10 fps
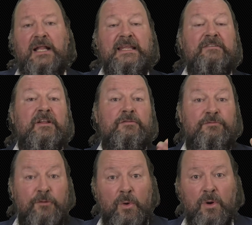Level
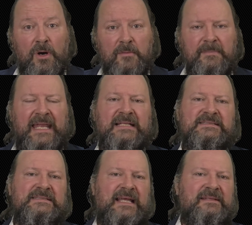4
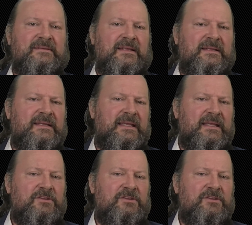means that the